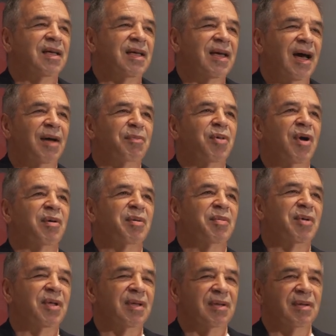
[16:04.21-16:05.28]
yeah, I'd probably
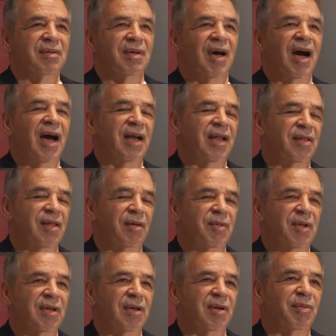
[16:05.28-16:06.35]
be hiding
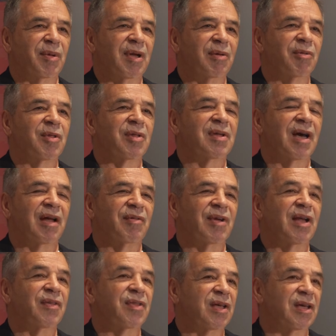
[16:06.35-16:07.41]
something a little bit. It was kind of
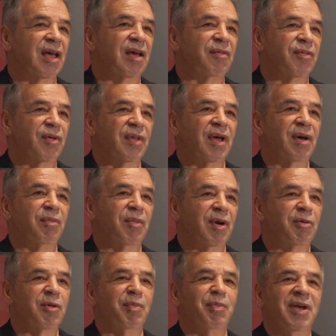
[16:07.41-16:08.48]
a nothing game for them, but
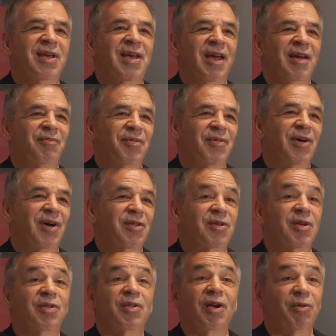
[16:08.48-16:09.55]
it was a big game for us
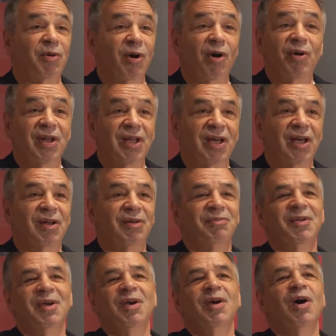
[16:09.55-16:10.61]
because they were already in.
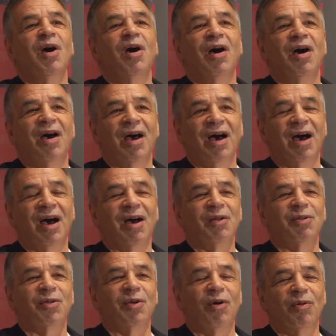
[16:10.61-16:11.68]
Oh, okay.
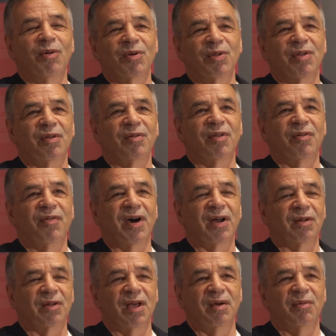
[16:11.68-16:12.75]
Uh, so it was the, the
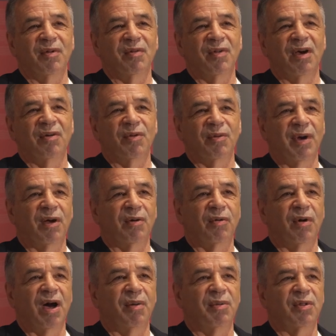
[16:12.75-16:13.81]
final game of, of, the round
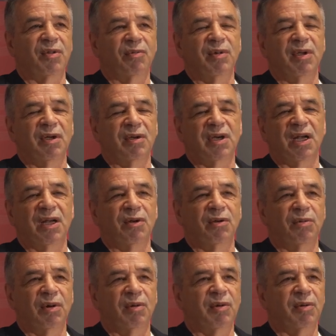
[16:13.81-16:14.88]
robin, so we kind of
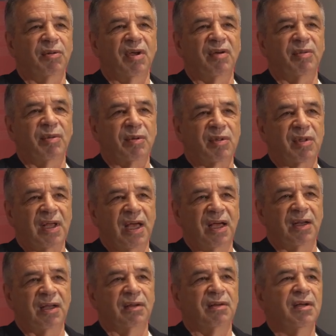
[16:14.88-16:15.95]
knew where we, everybody was
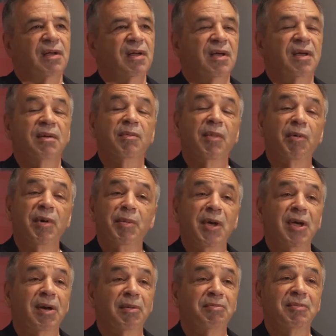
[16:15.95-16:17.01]
standing. But we
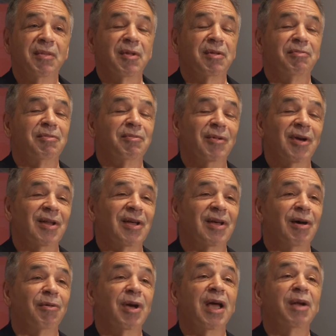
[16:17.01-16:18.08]
beat them. Yep.
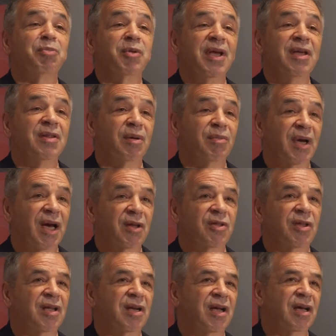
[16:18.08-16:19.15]
Really, uh, we had played them
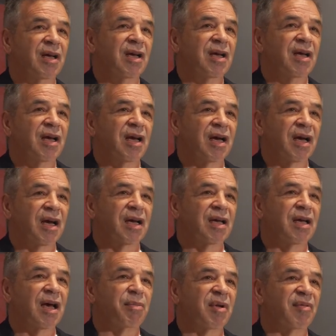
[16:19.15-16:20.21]
actually in a, a
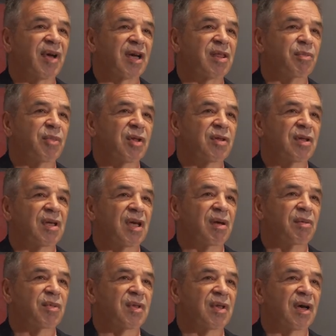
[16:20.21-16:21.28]
couple of exhibition
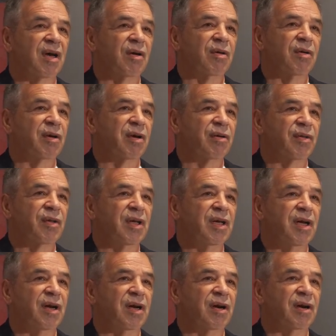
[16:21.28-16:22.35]
games uh, earlier in the
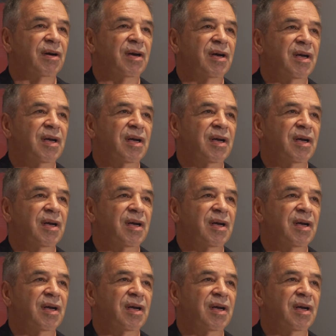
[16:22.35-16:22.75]
year,